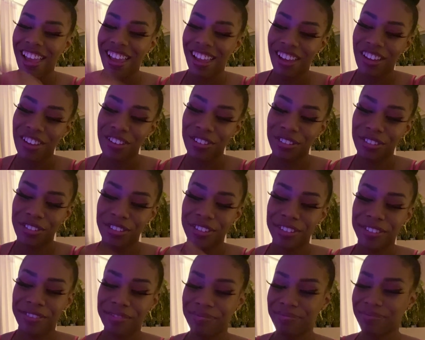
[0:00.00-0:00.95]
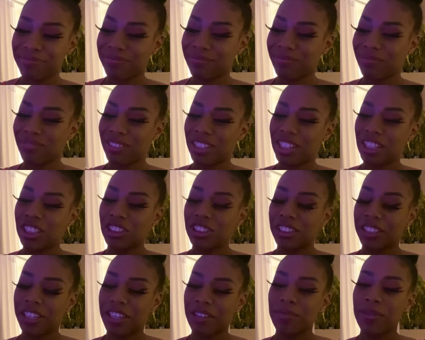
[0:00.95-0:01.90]
Hold on.
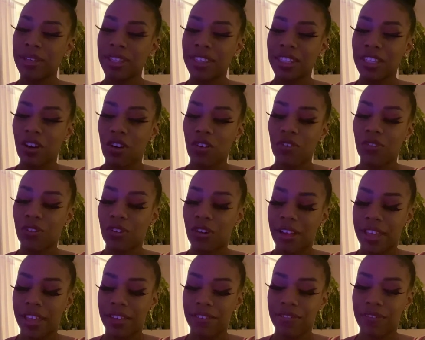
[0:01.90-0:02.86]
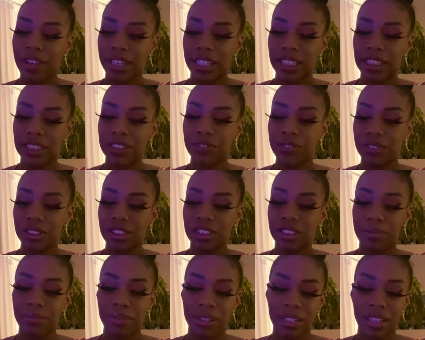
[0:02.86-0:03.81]
Give me the overall advice for
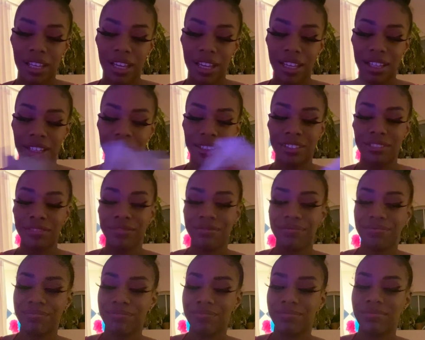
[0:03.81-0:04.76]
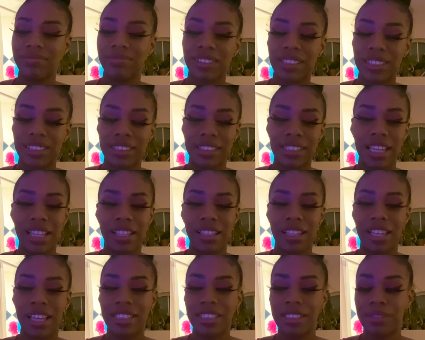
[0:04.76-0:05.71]
Gemini. Say
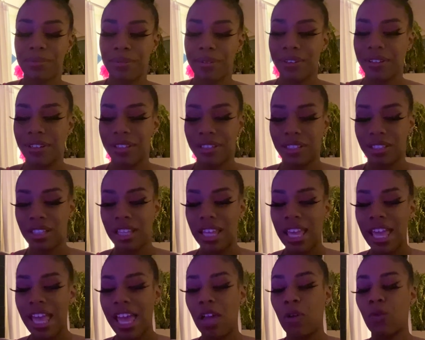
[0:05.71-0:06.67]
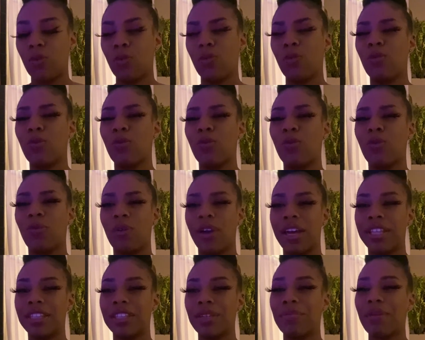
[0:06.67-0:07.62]
less, spirit. Ooh,
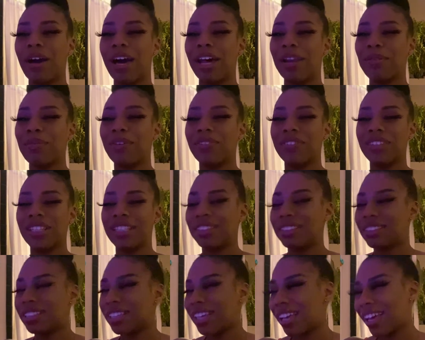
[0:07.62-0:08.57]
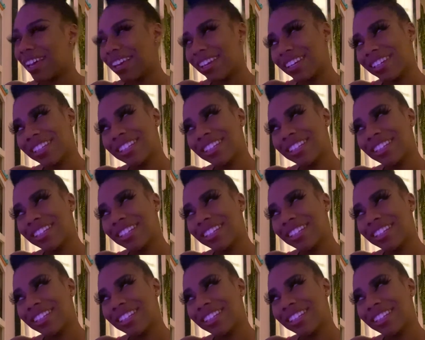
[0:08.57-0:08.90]
at the bottom of the deck,